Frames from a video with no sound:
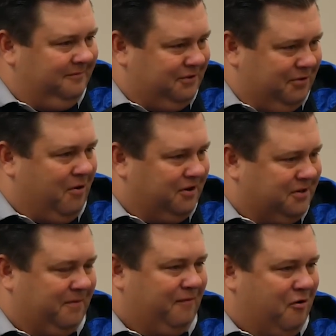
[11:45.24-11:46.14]
she wants
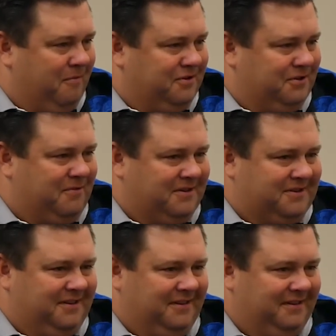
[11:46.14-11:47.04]
to perform and
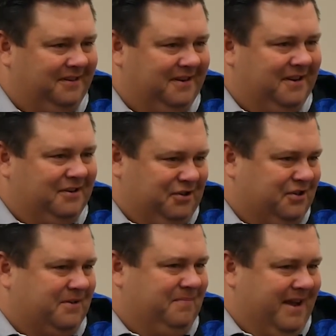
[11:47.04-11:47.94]
she's
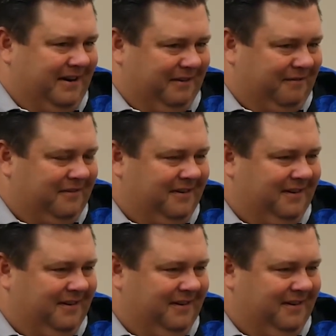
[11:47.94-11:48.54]
competitive.